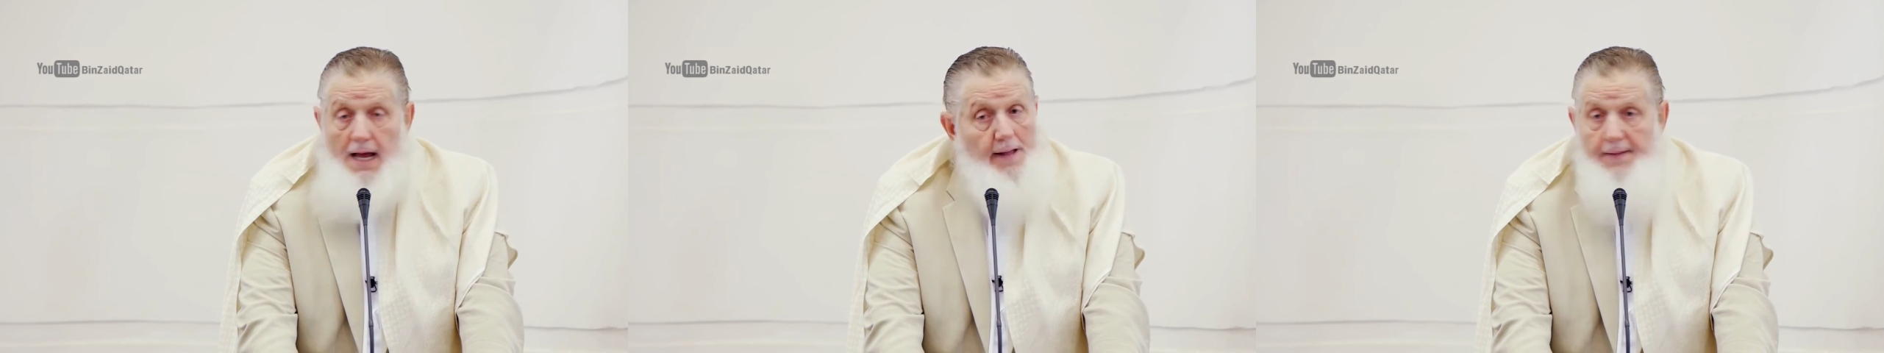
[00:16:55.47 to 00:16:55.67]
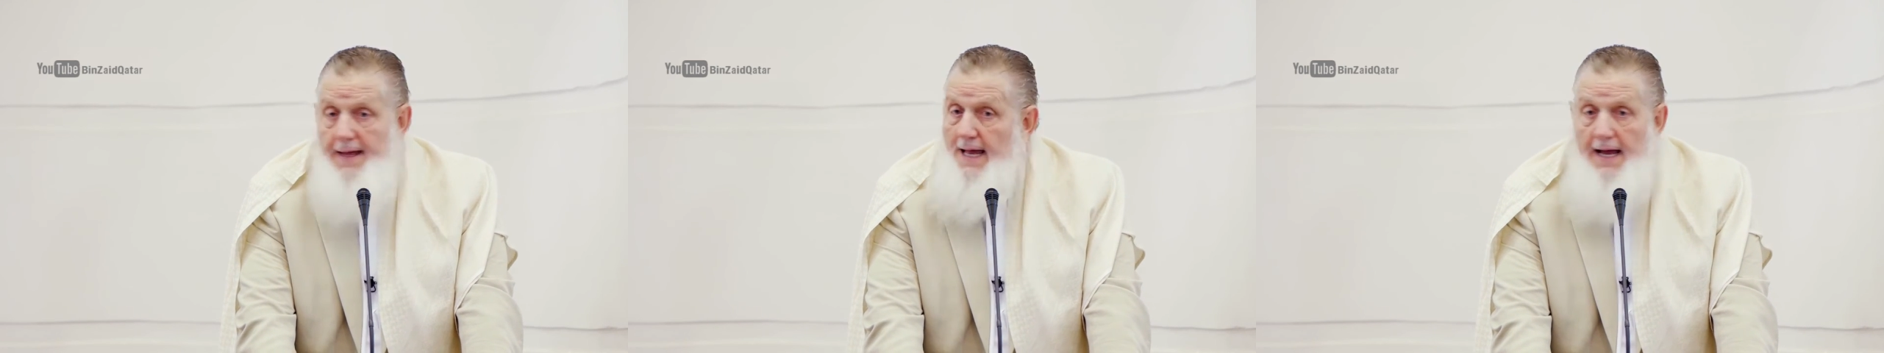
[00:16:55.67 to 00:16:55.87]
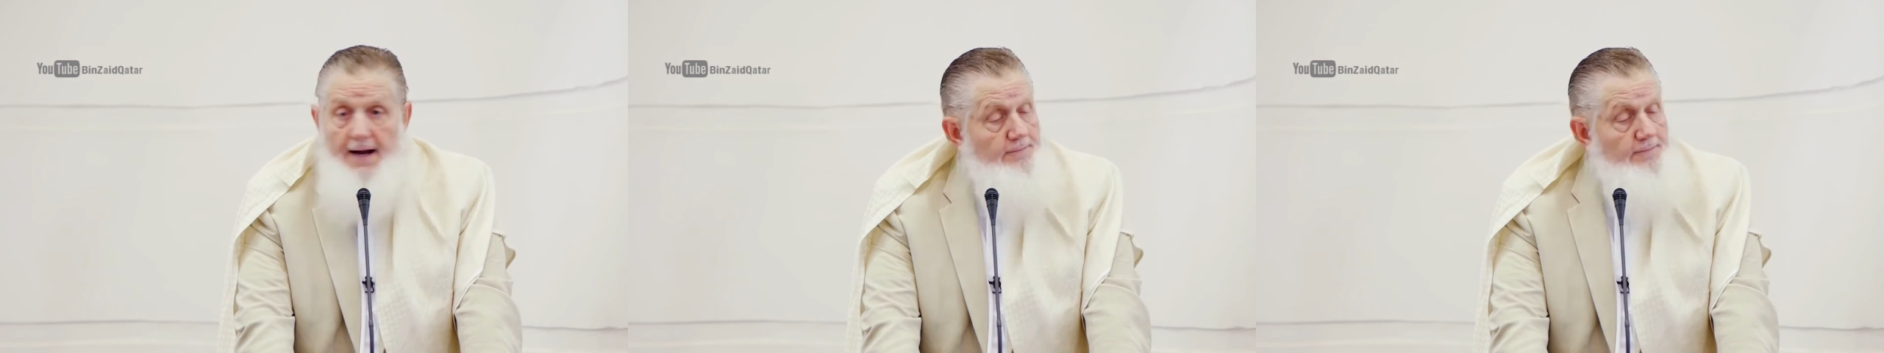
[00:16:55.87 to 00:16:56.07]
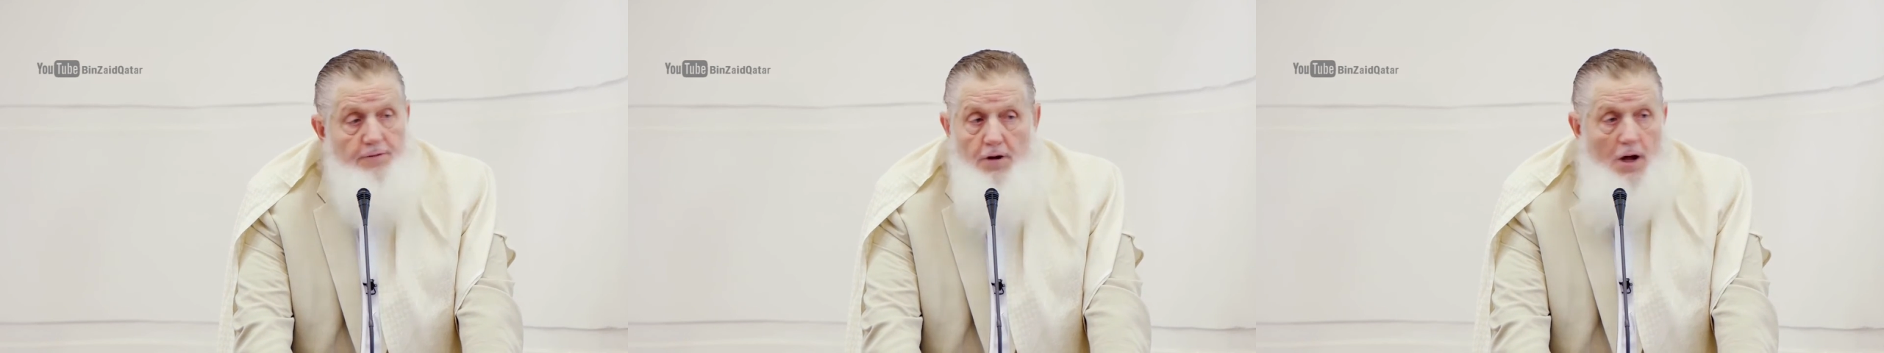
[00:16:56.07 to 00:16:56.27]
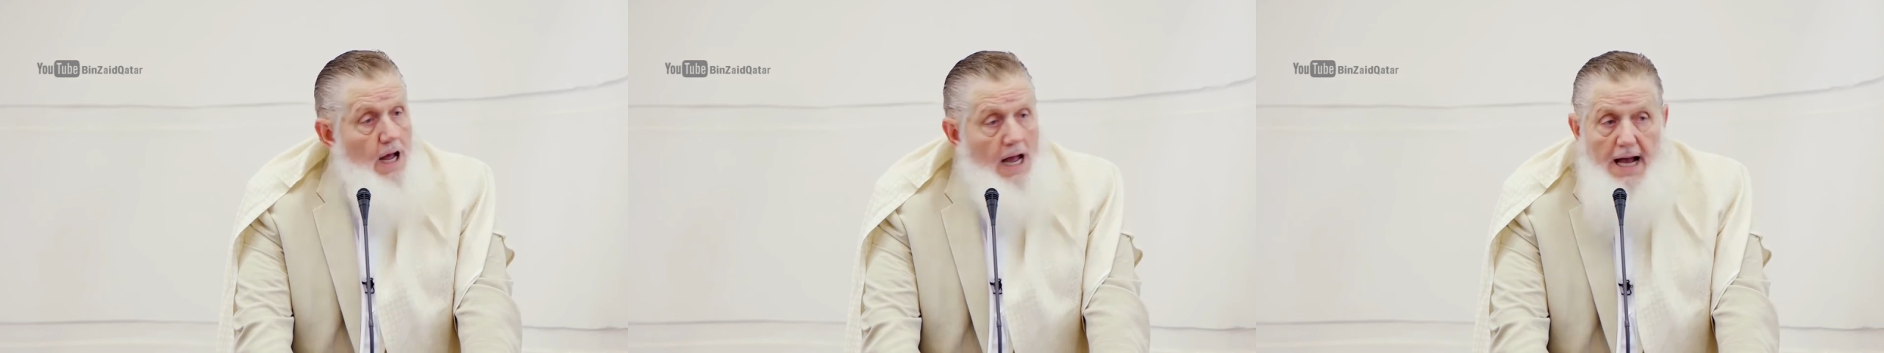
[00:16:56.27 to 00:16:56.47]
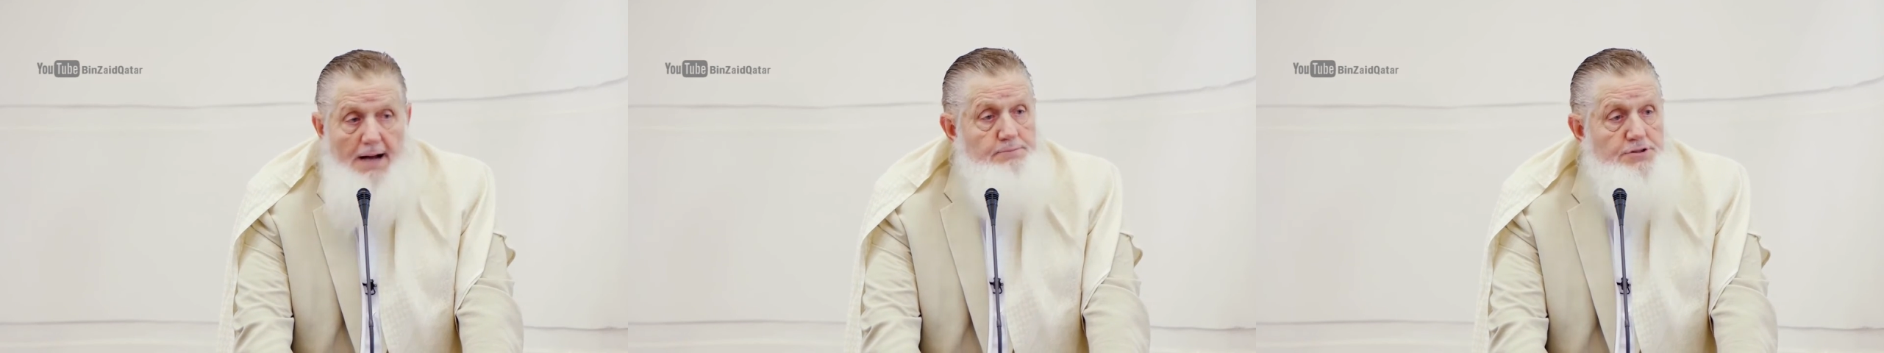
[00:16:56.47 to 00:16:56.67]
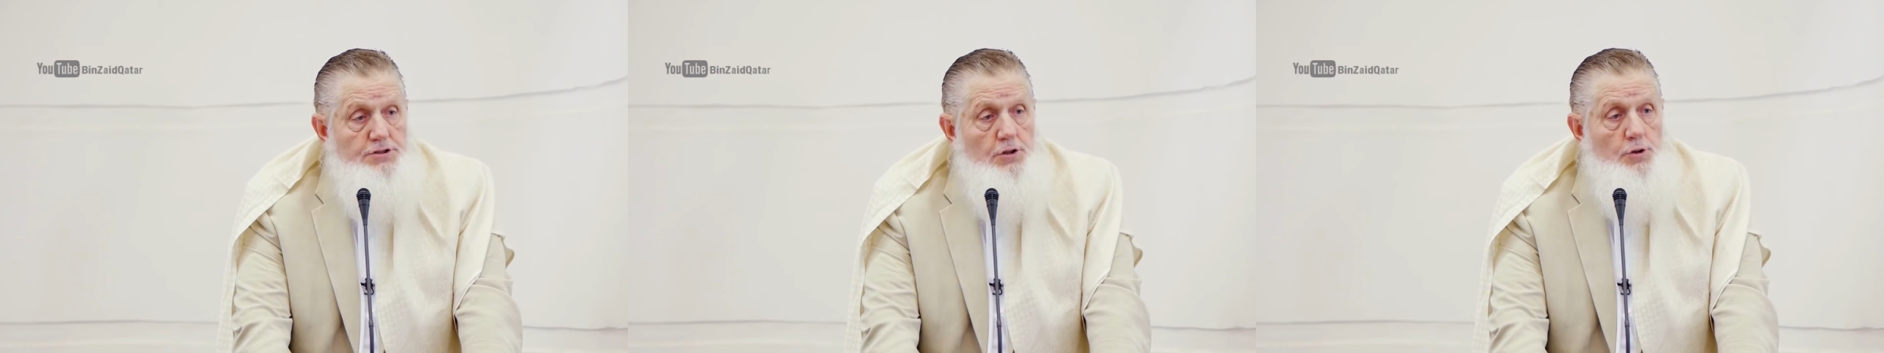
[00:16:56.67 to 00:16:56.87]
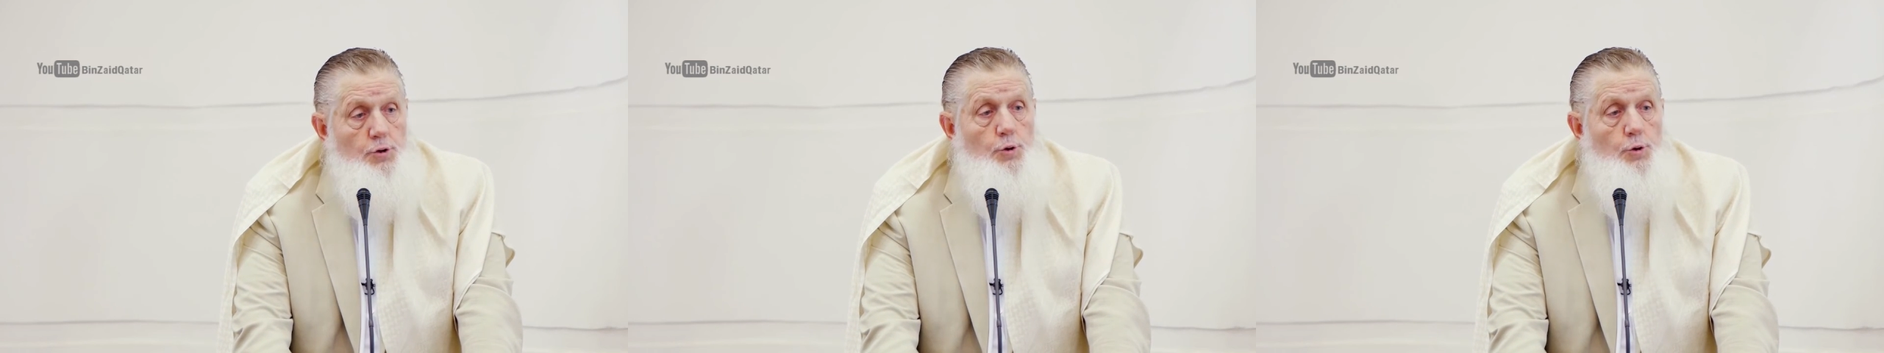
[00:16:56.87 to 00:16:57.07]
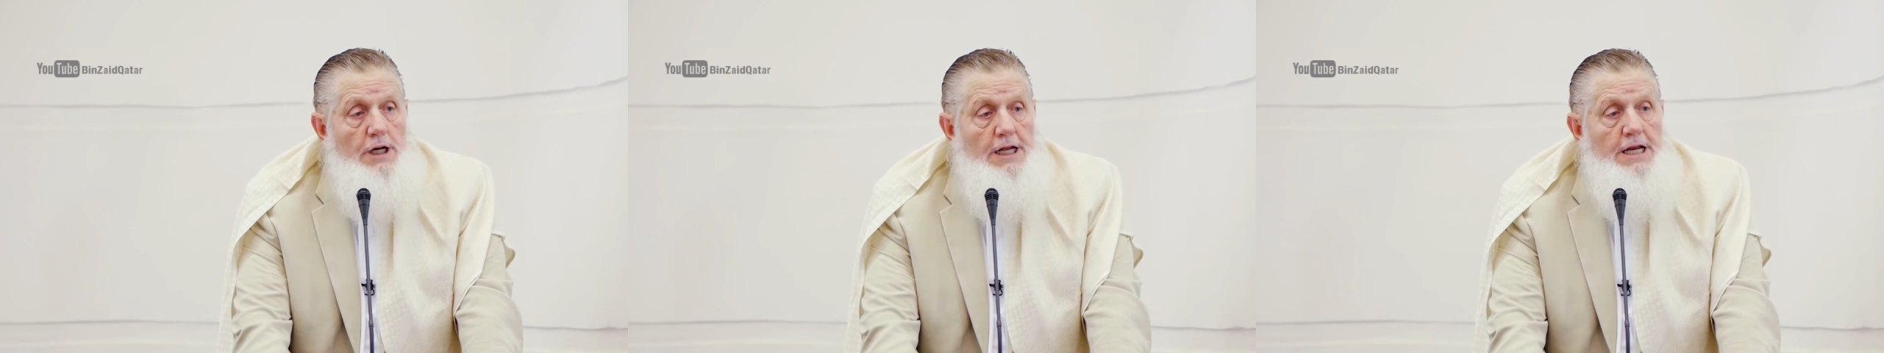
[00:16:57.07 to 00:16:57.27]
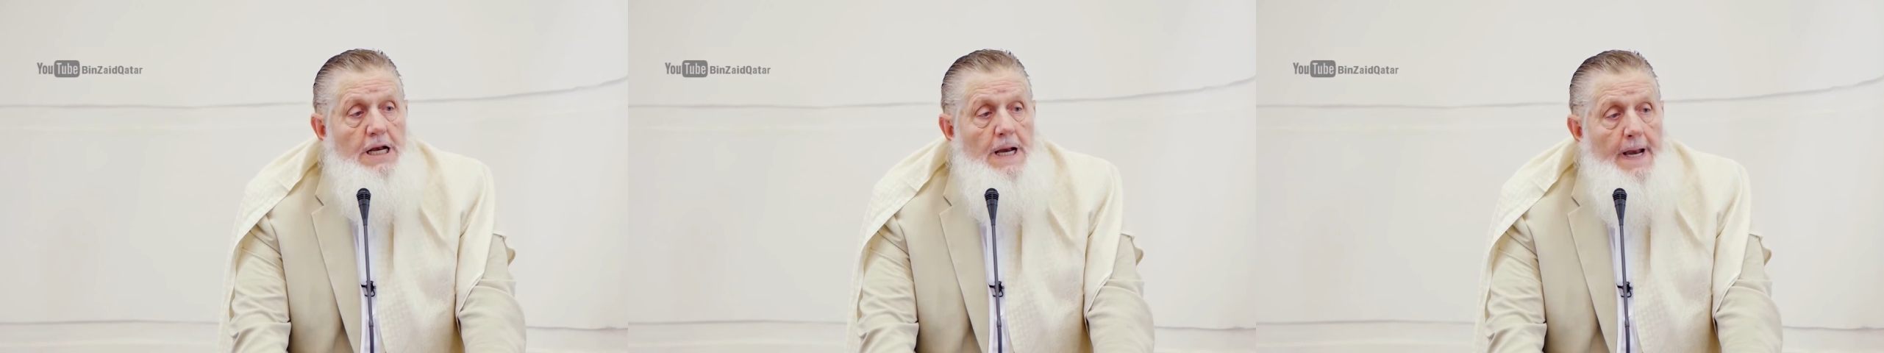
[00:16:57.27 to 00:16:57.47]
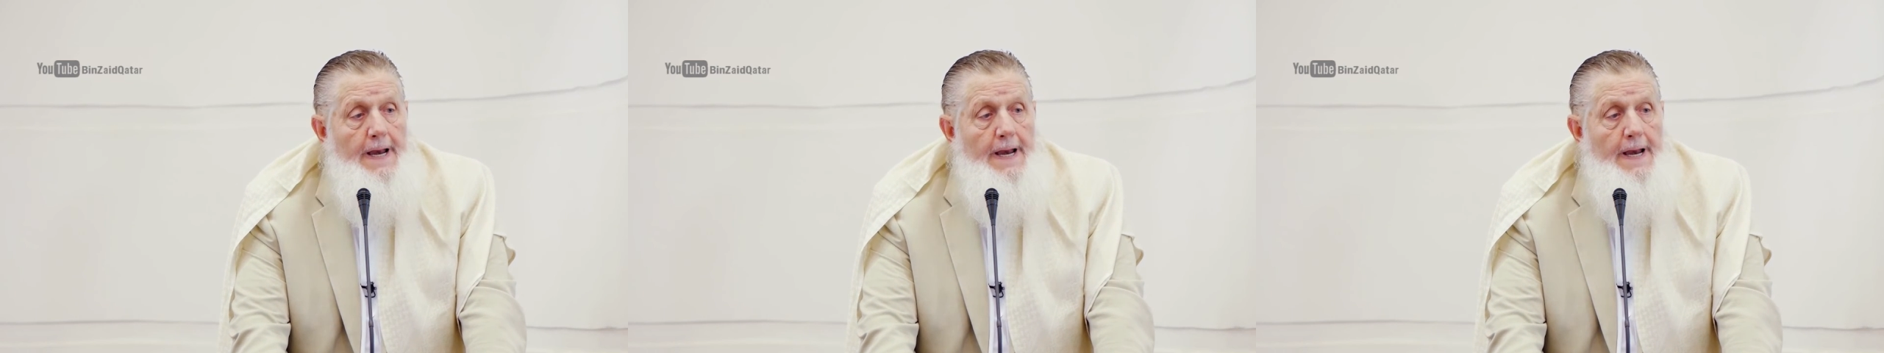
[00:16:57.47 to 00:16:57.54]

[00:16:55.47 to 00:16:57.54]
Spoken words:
And they have absolutely